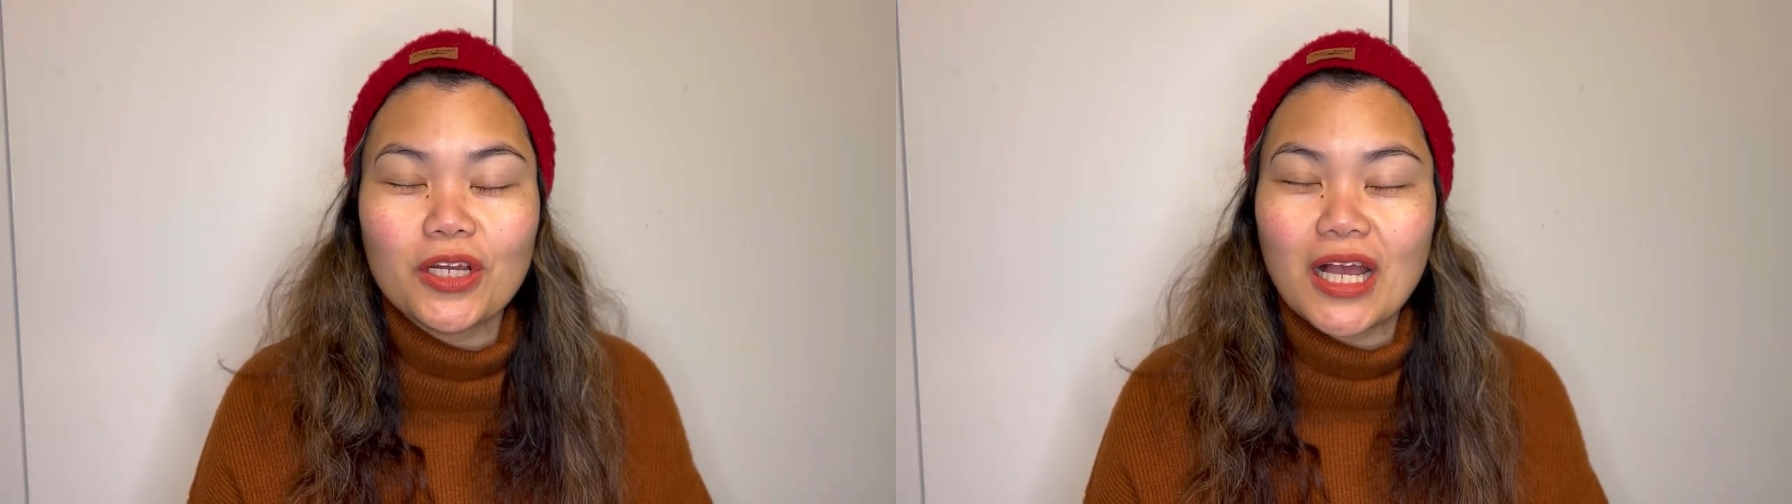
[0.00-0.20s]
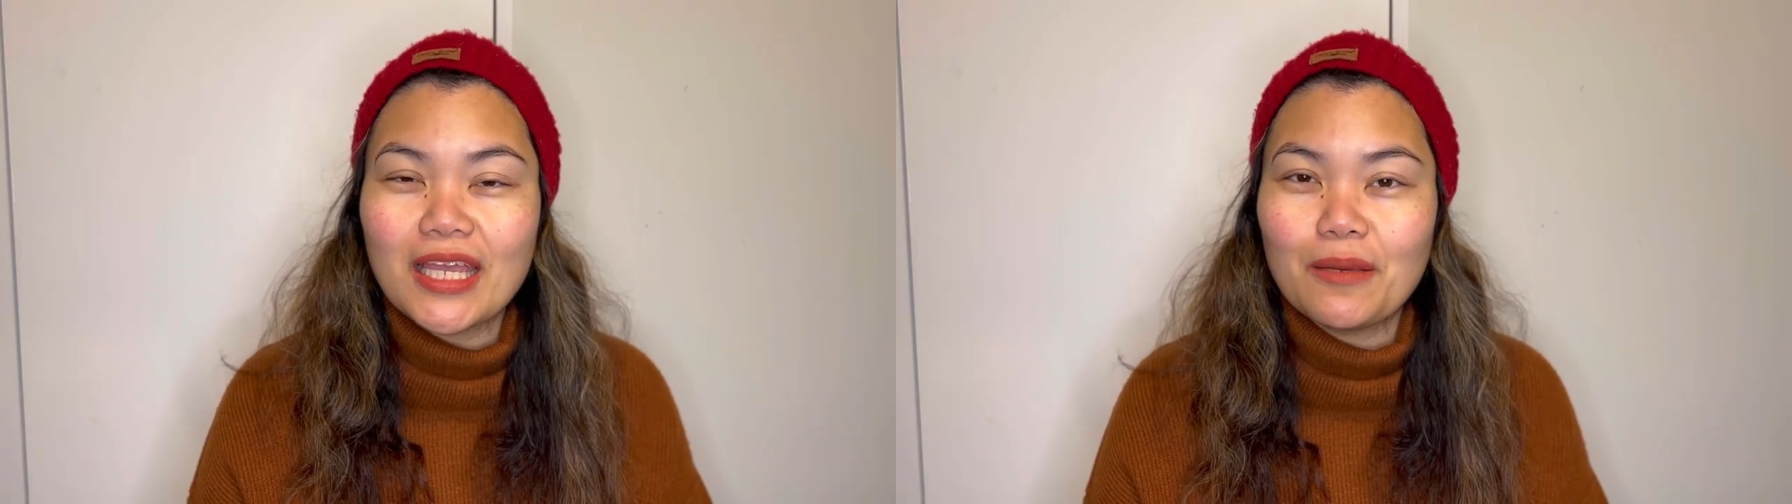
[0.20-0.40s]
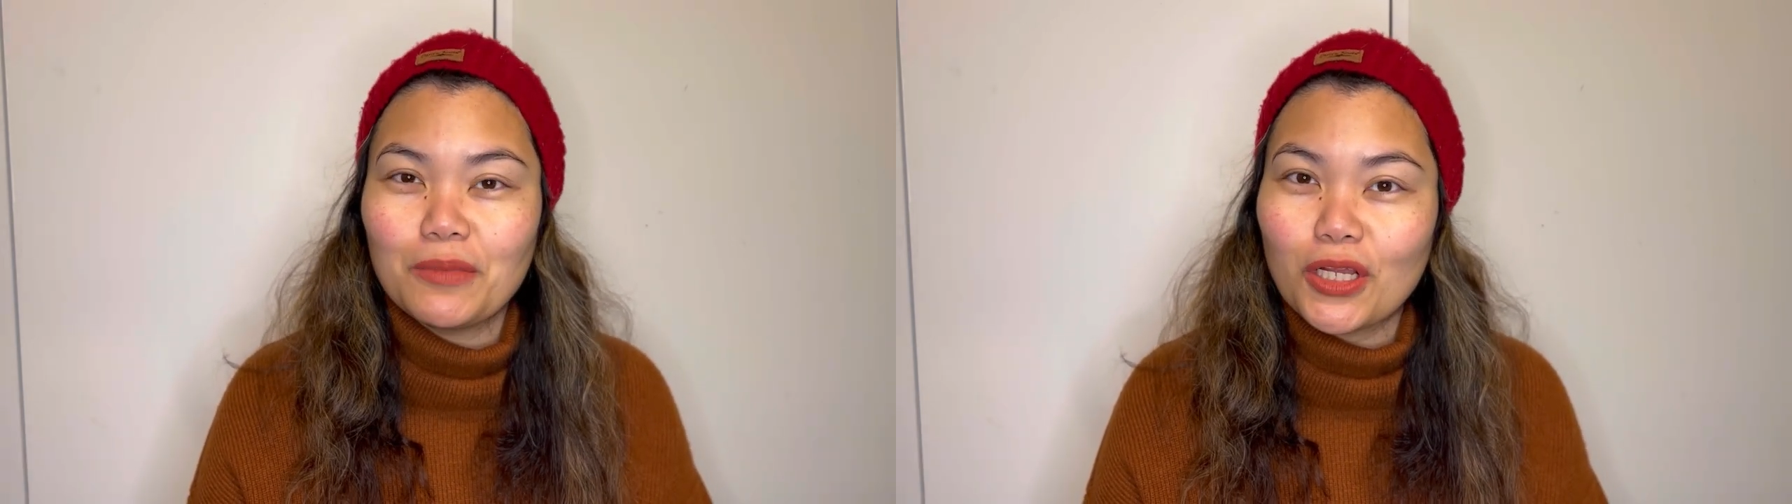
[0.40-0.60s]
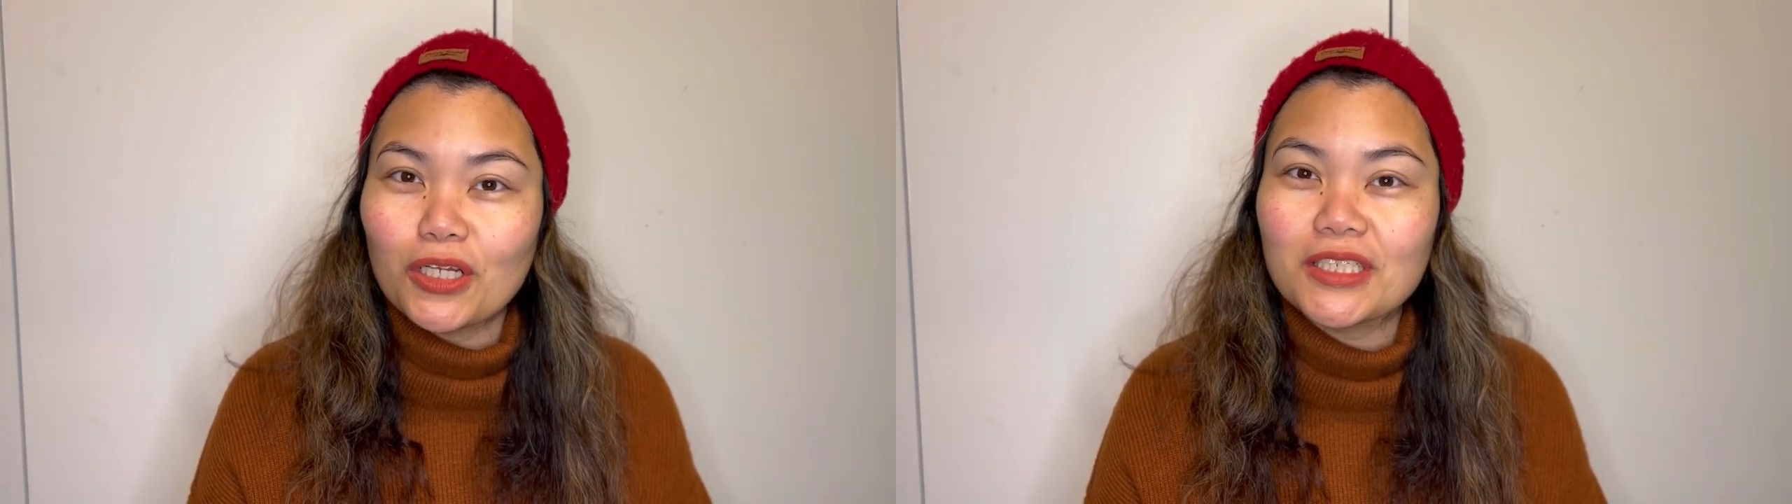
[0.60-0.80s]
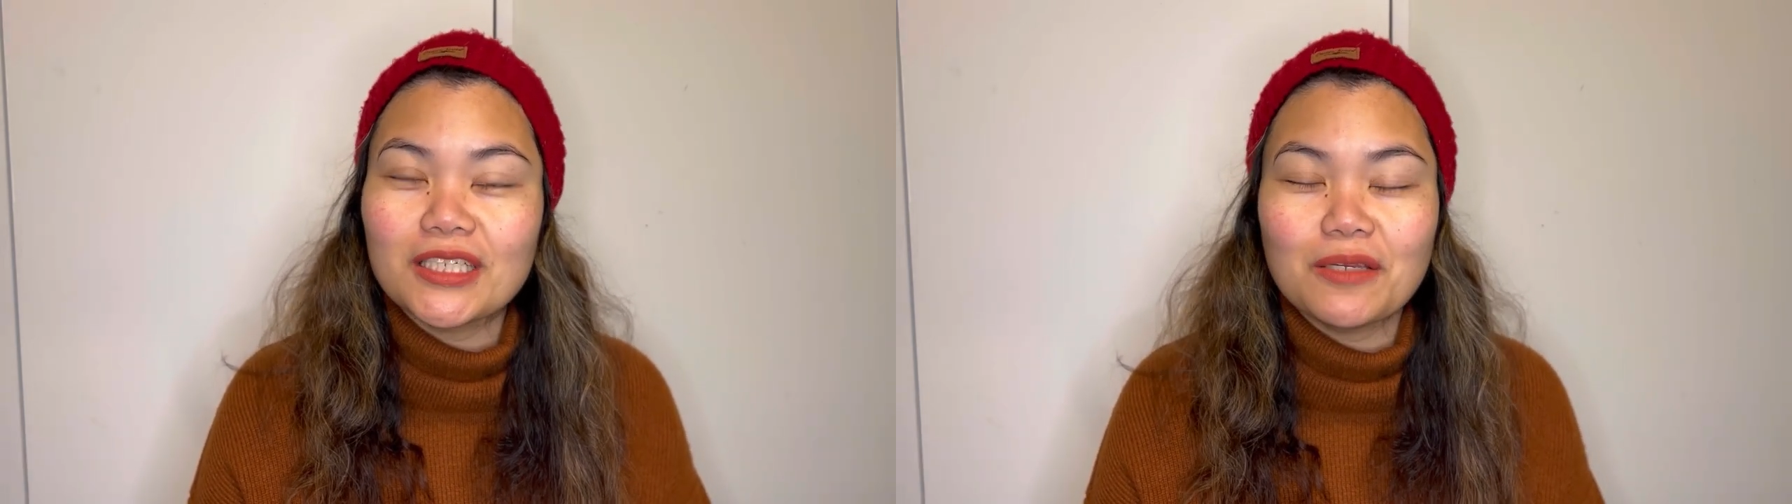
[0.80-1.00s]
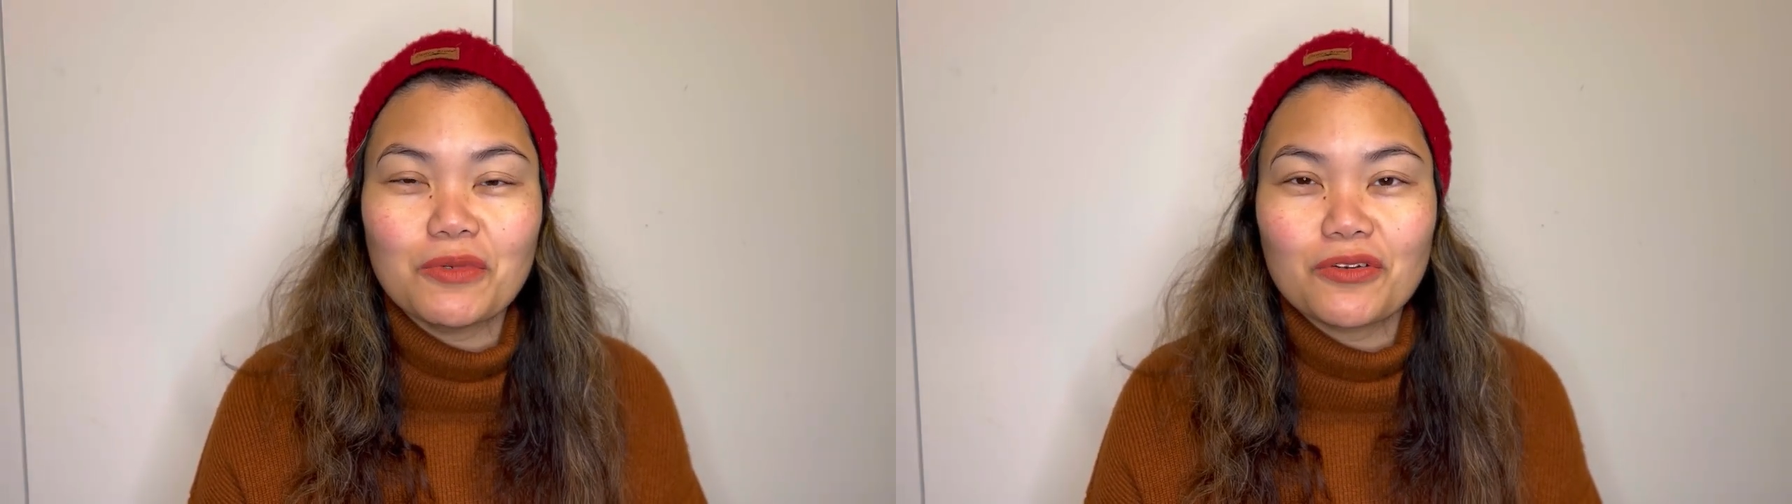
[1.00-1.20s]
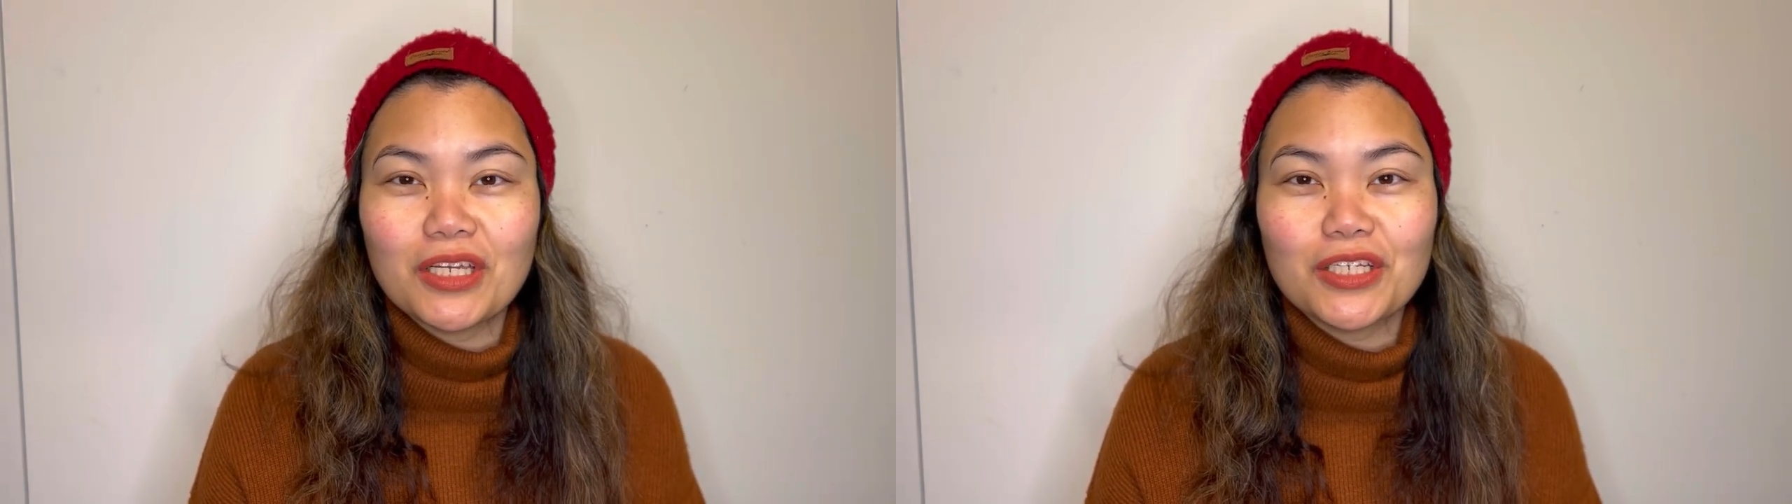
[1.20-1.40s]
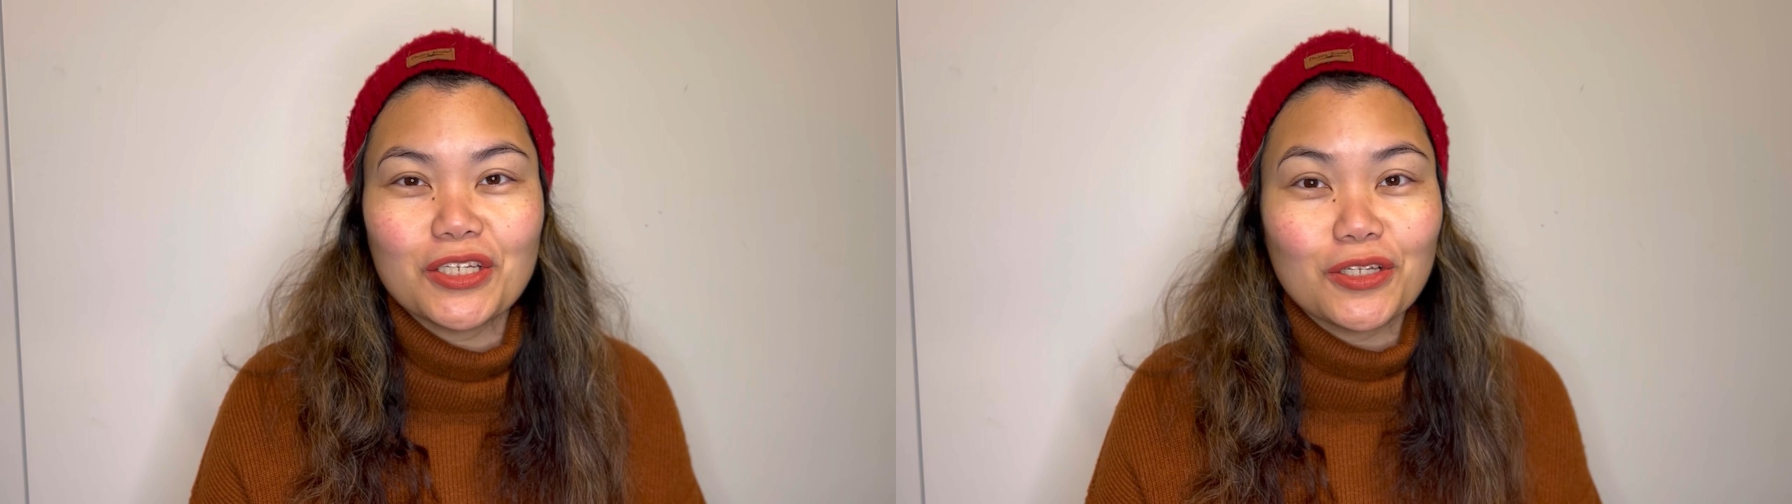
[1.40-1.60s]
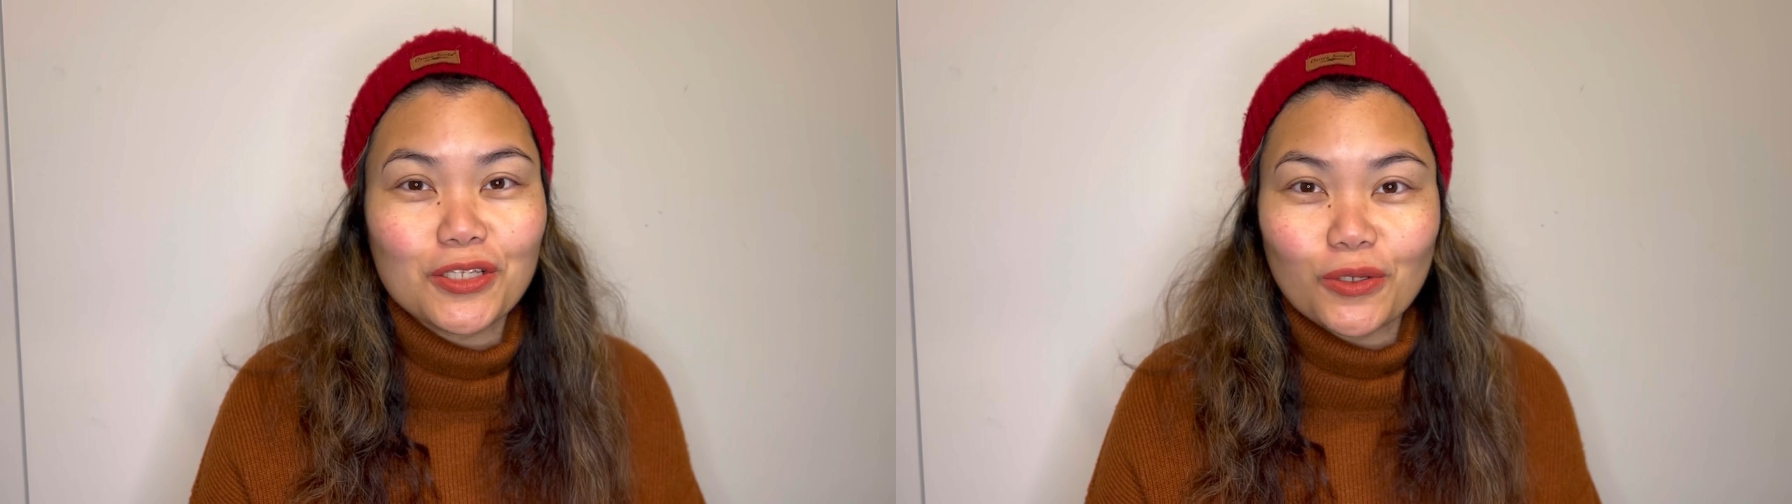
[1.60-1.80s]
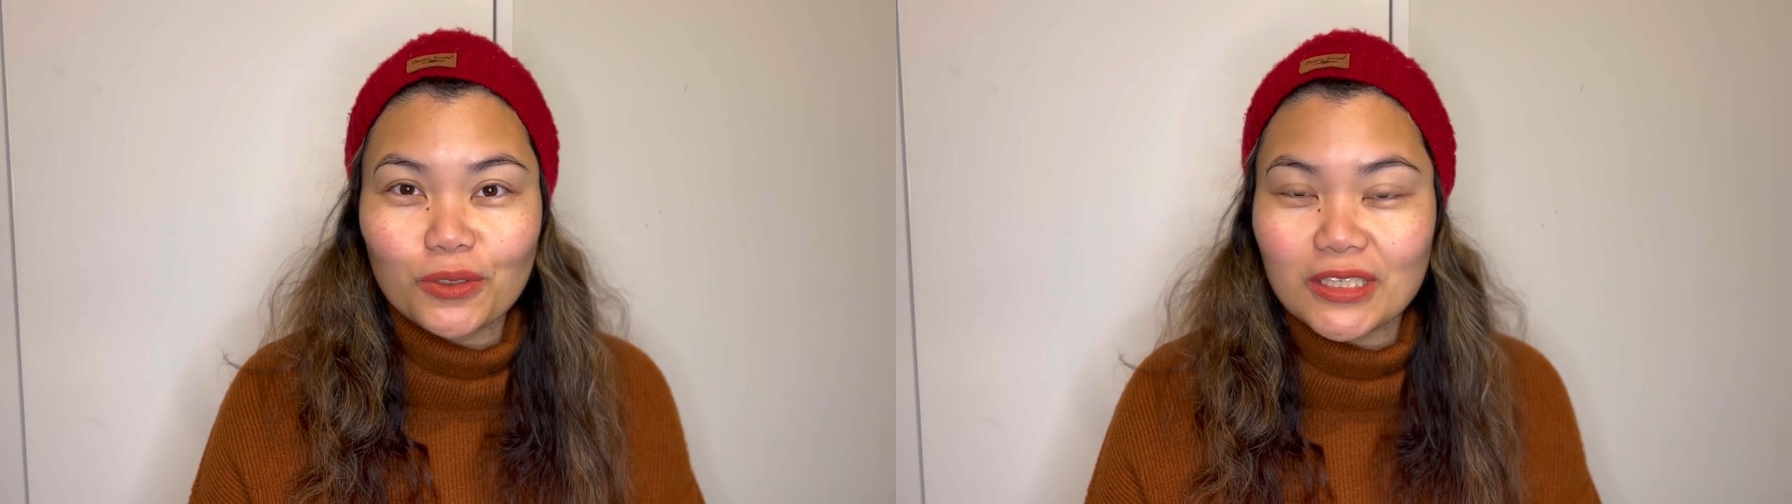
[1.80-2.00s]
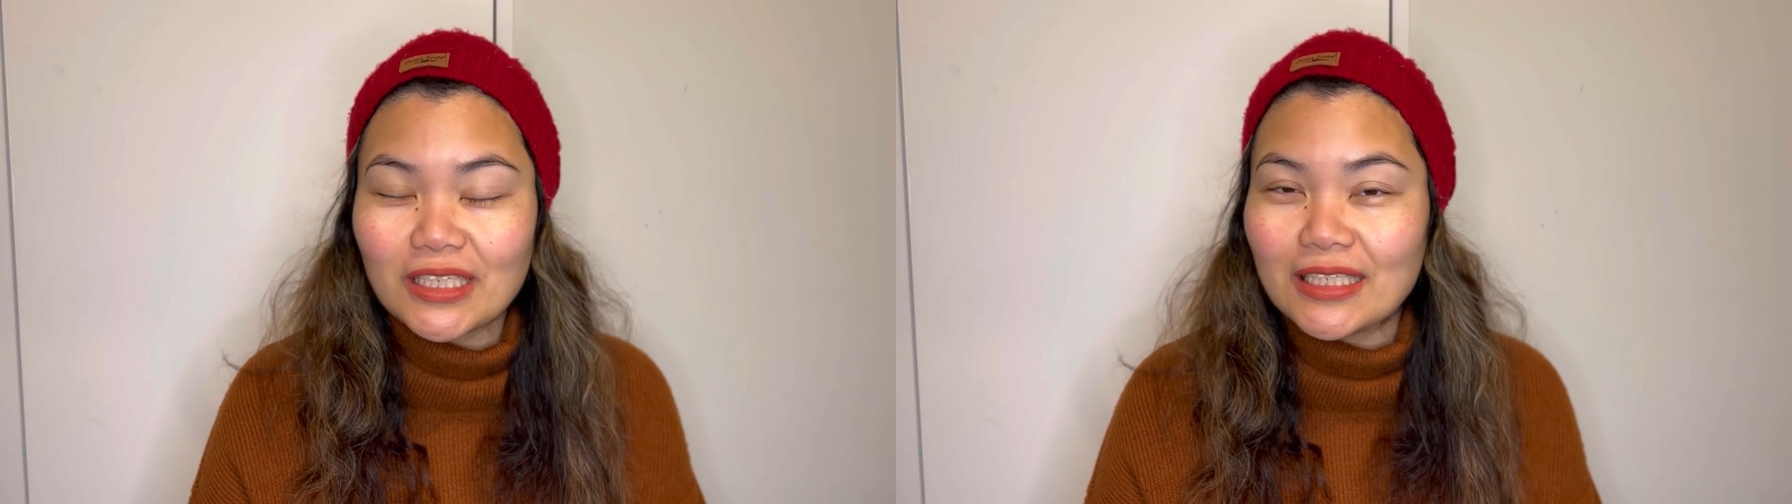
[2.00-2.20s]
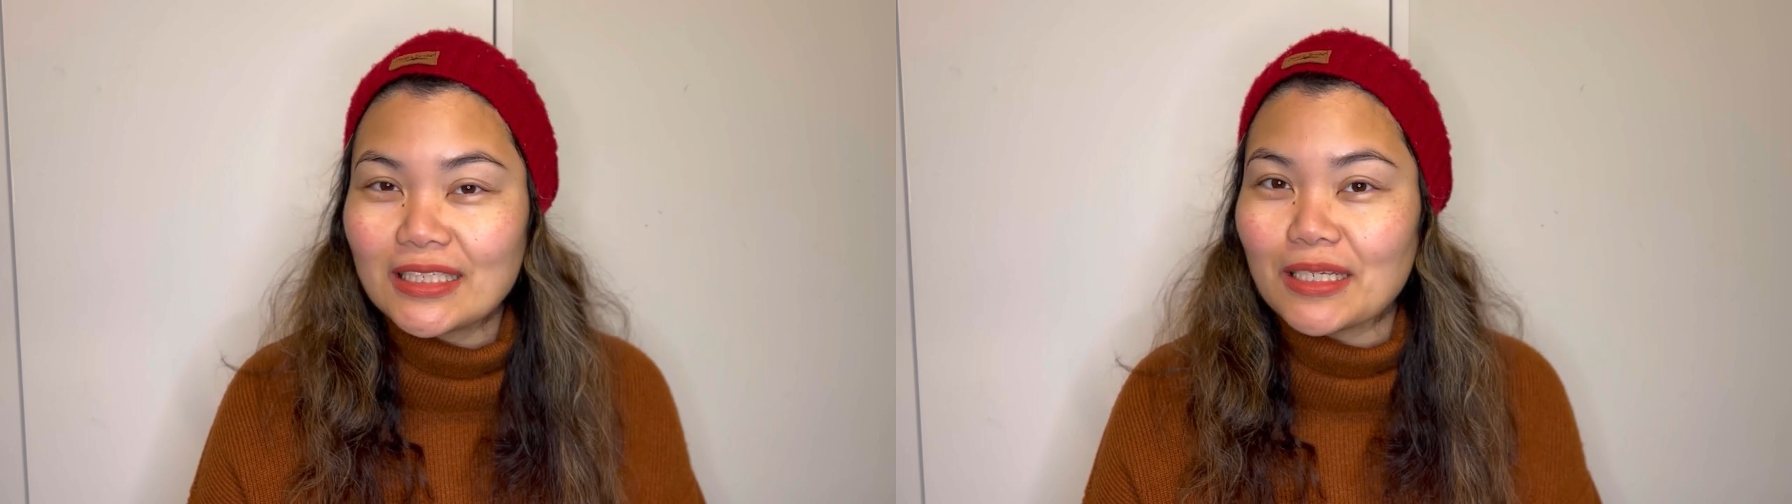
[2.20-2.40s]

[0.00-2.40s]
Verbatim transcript: I am not an immigration consultant,